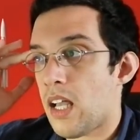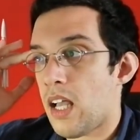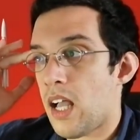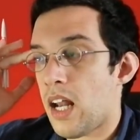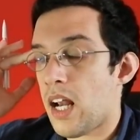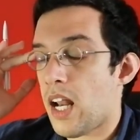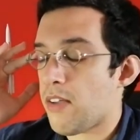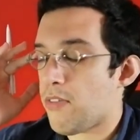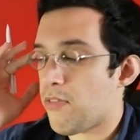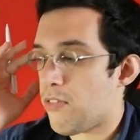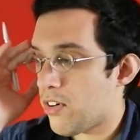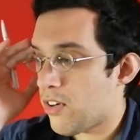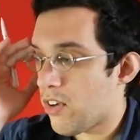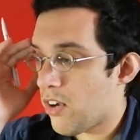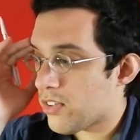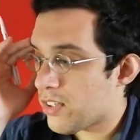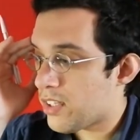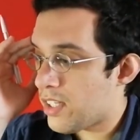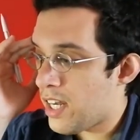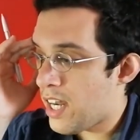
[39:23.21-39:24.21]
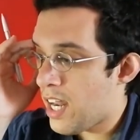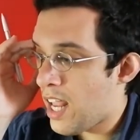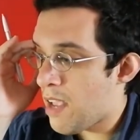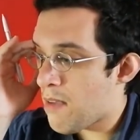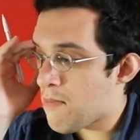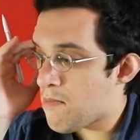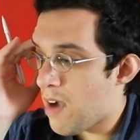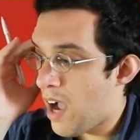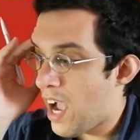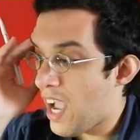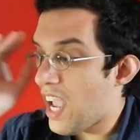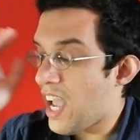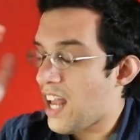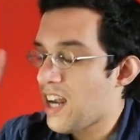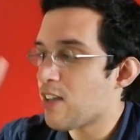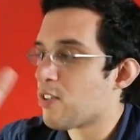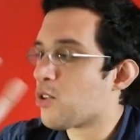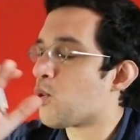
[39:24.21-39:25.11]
and I forgot the name. I had a